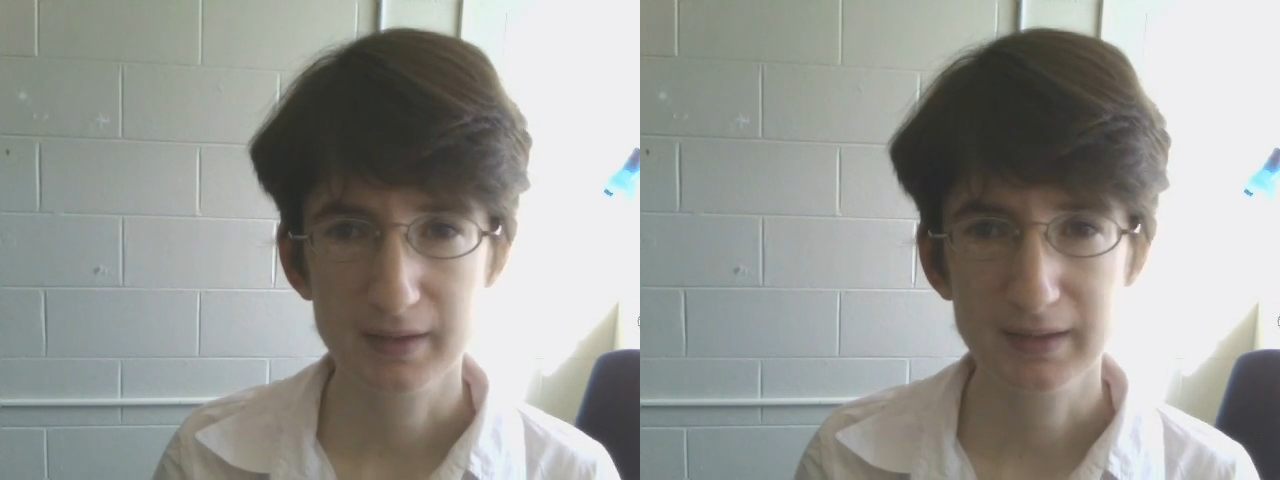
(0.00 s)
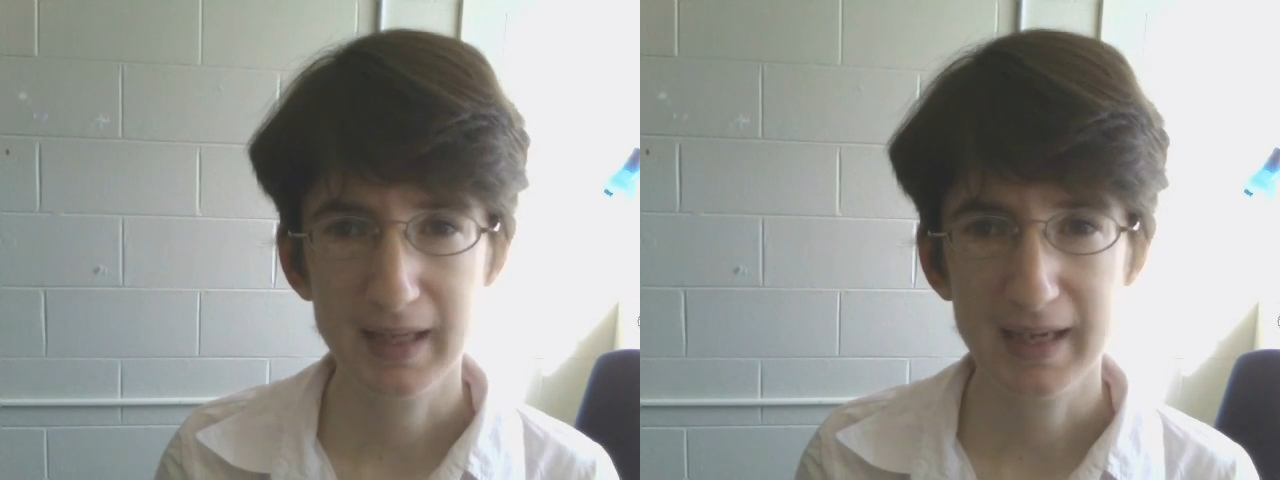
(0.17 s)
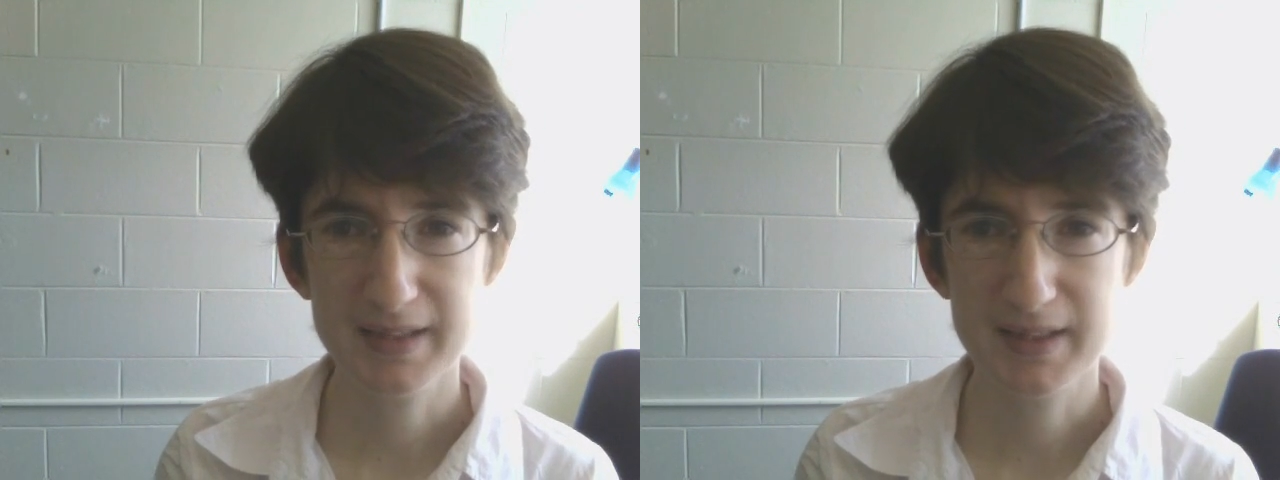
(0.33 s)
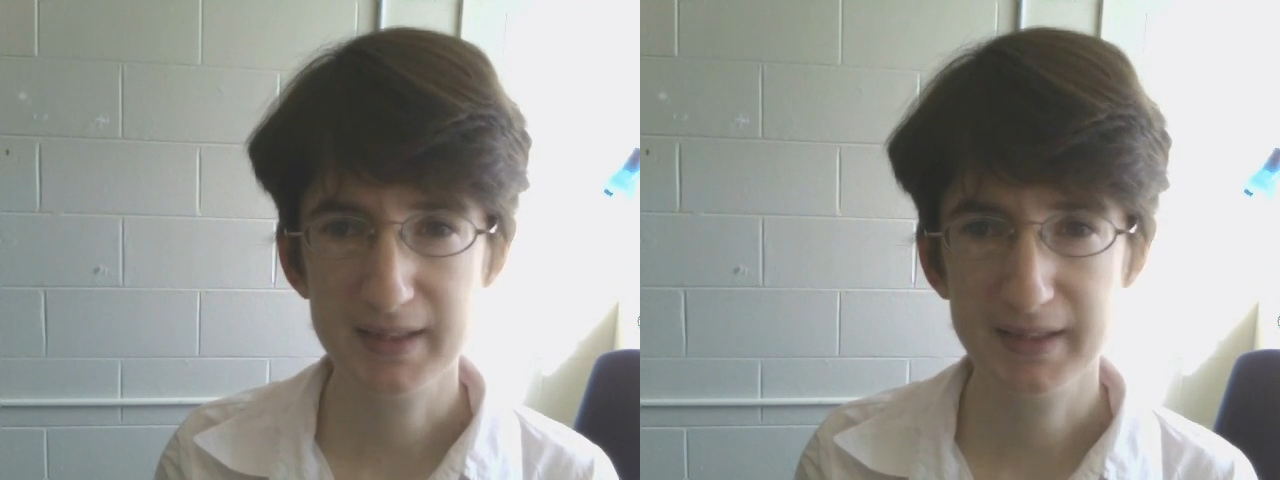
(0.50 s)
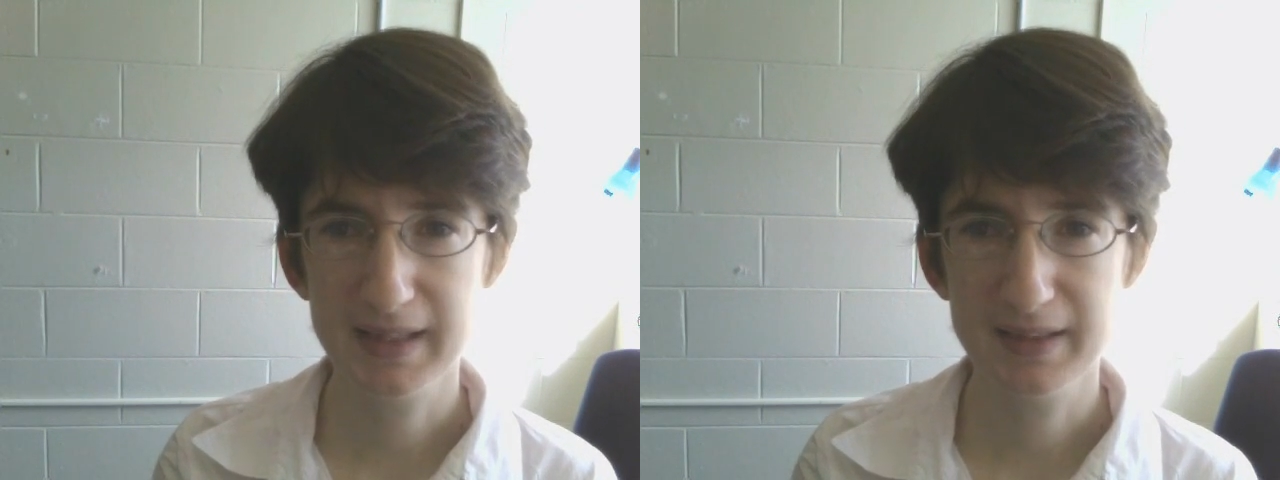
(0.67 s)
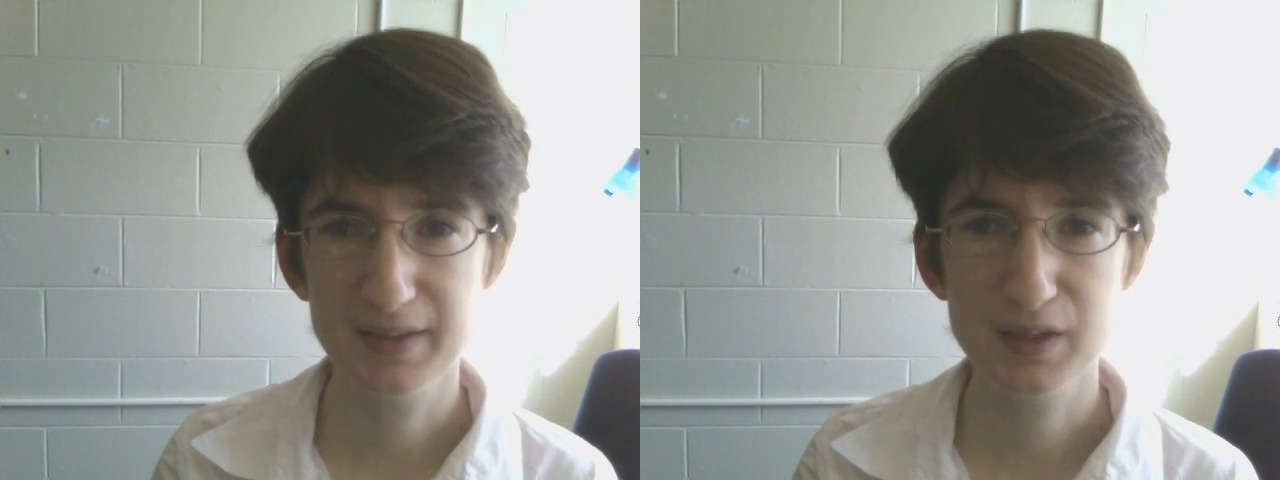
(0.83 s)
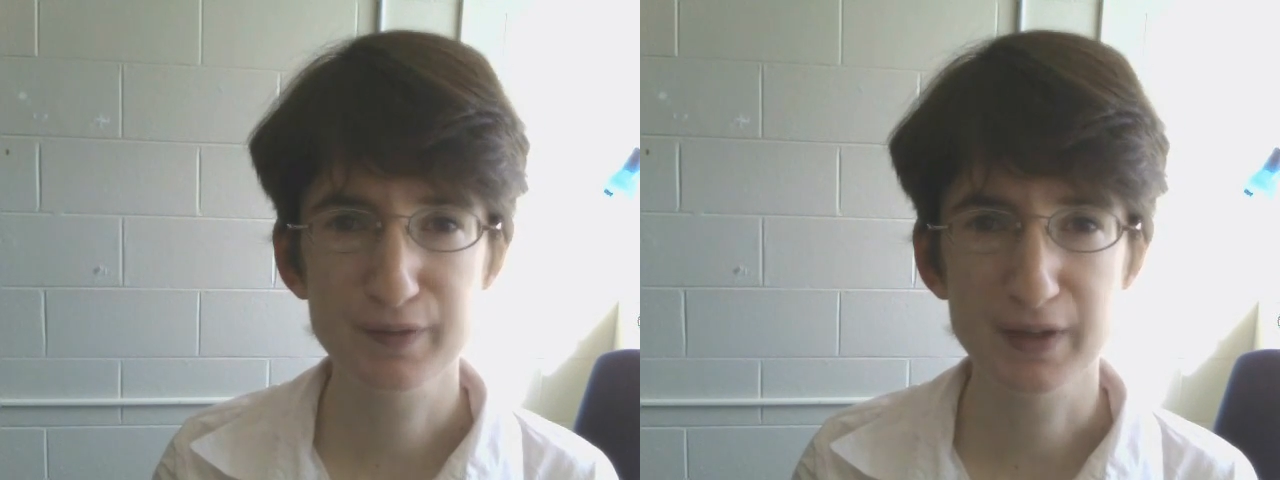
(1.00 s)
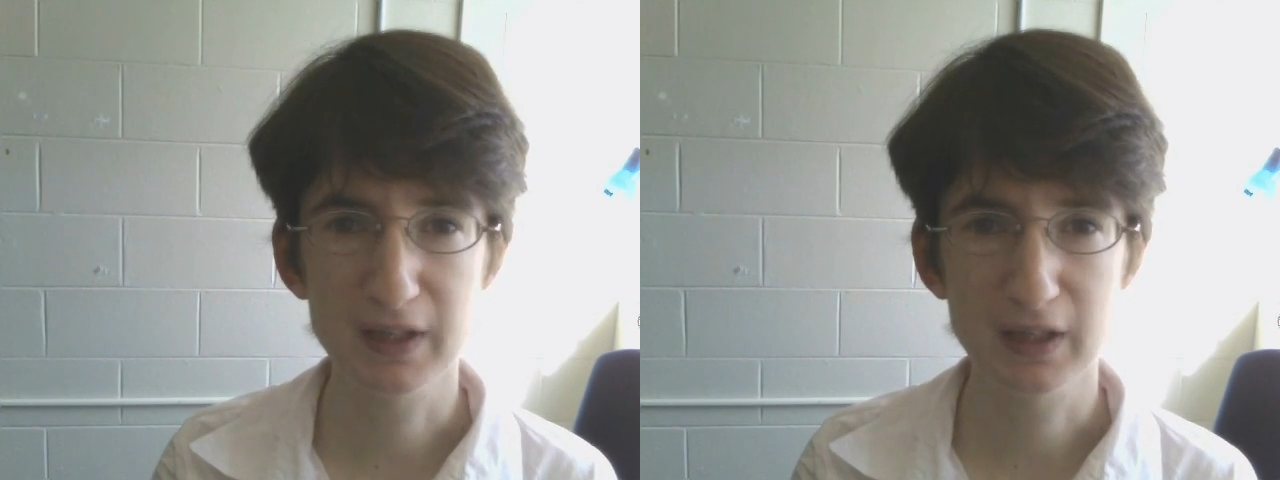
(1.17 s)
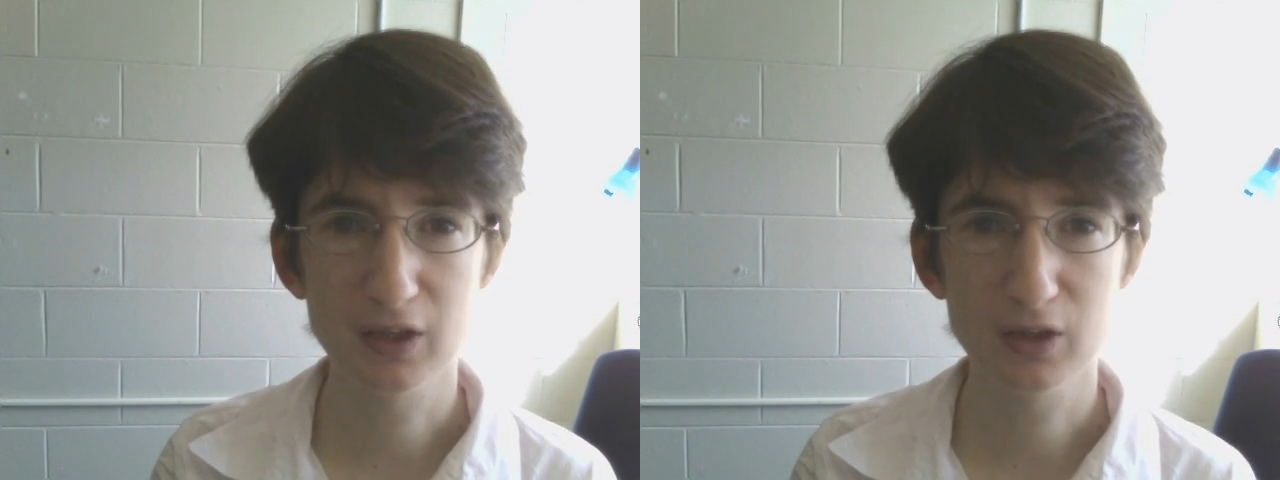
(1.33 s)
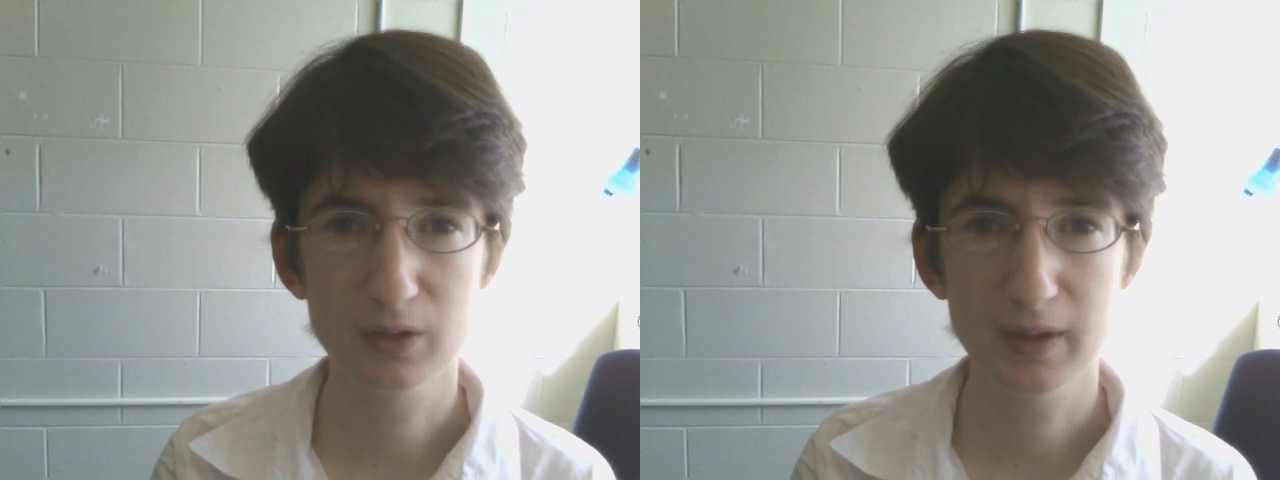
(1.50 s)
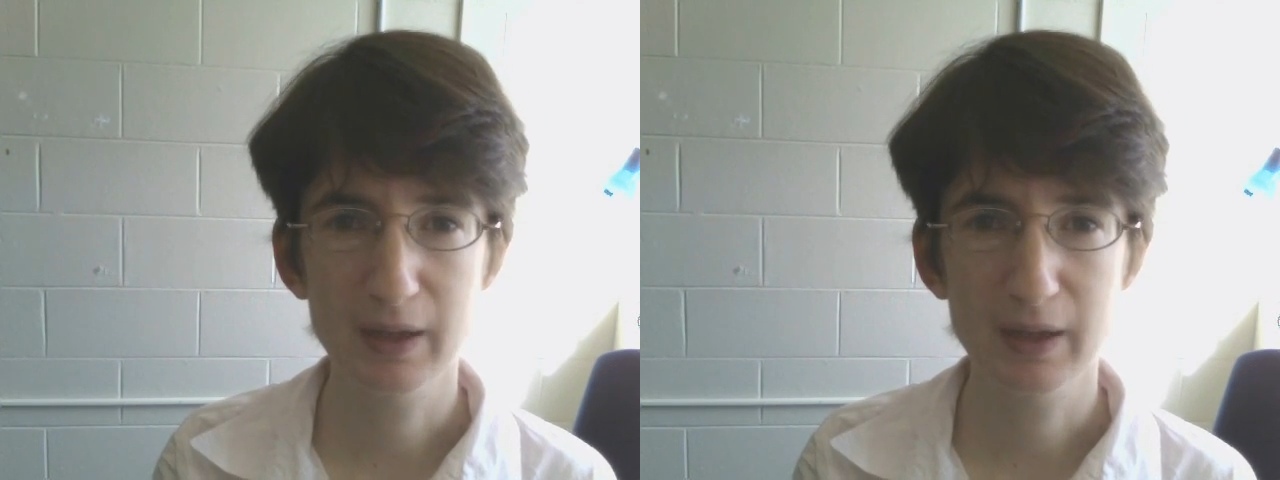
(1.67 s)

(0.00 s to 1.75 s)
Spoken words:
Lastly, in this video,